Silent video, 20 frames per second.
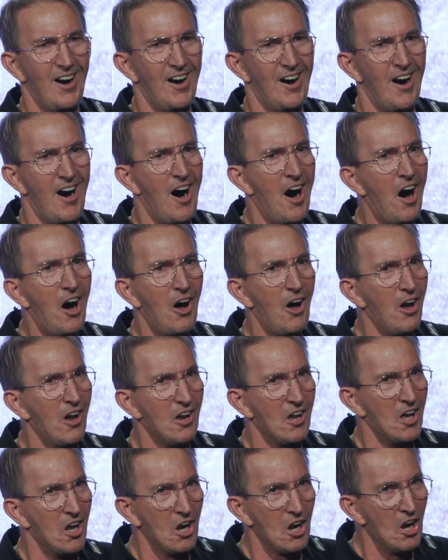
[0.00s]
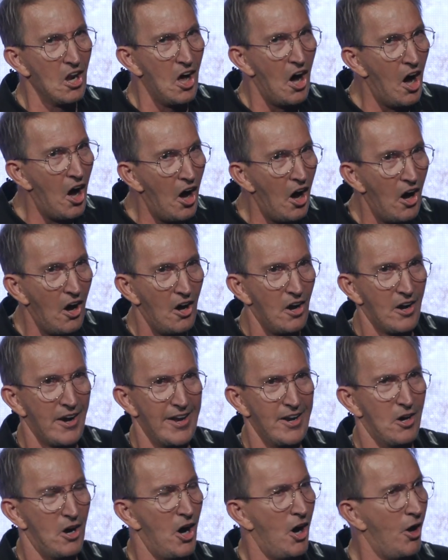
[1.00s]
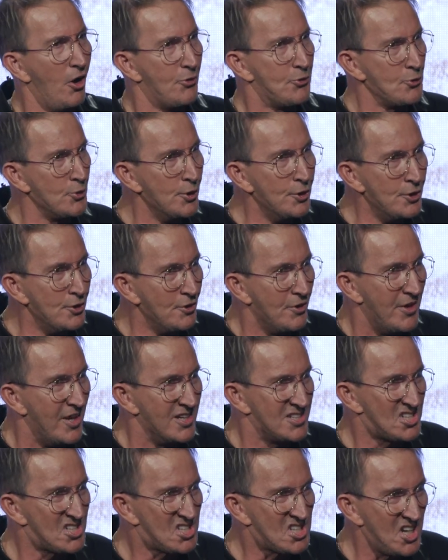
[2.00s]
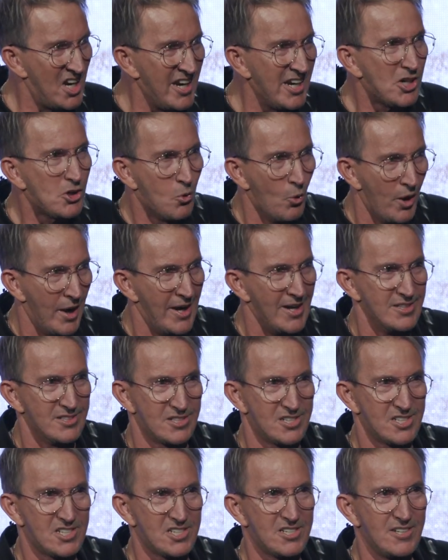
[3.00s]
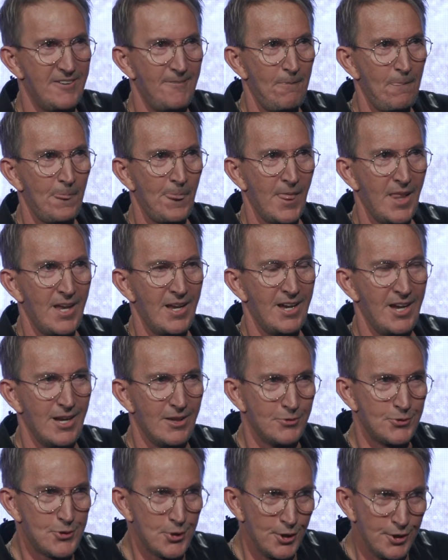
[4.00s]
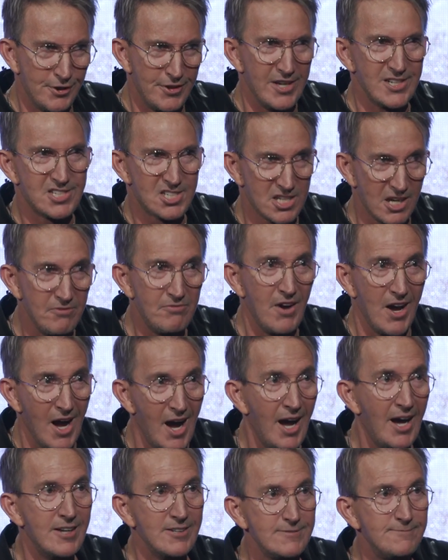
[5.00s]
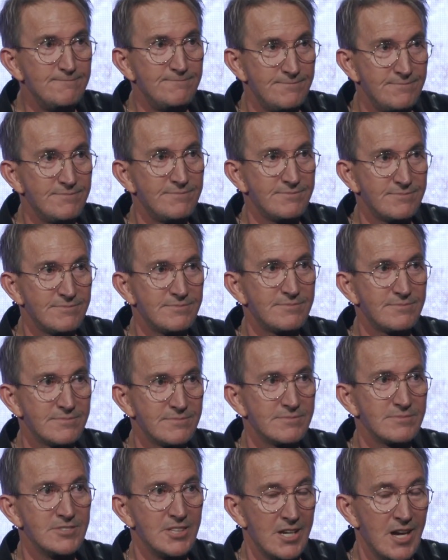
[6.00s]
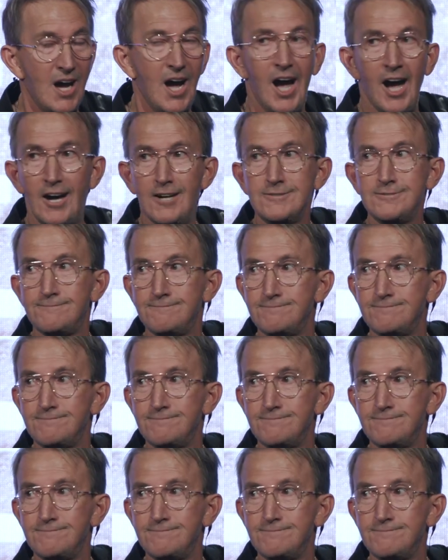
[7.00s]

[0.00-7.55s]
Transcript: all along and all through this sequence and through this event. Yeah.